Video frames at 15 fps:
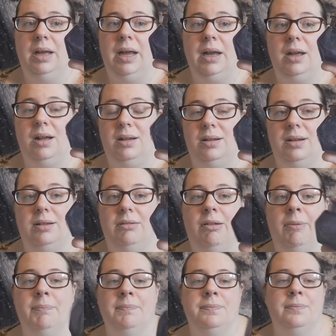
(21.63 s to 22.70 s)
a colour.
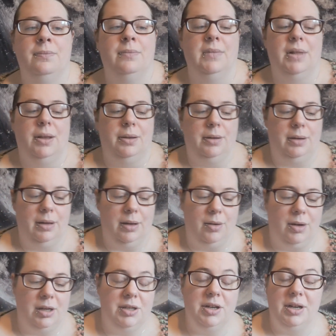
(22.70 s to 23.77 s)

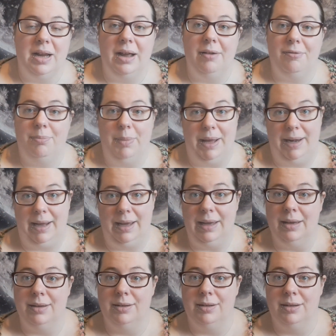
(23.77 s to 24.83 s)
Now, I don't have
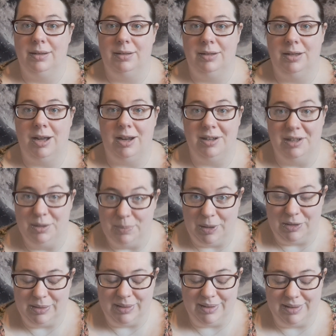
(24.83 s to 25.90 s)
many coloured
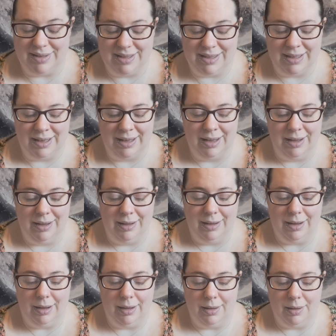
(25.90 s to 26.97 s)
bottles.
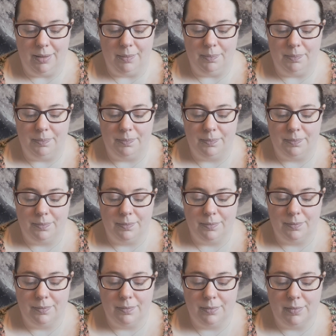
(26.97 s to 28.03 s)
The
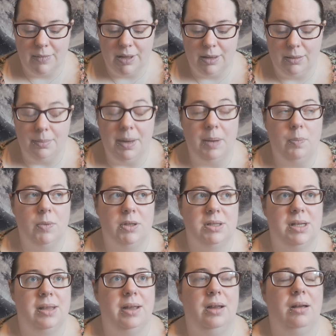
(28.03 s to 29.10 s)
main ones
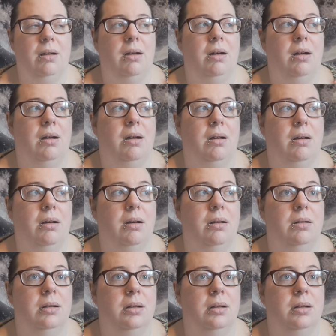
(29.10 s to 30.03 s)
I think are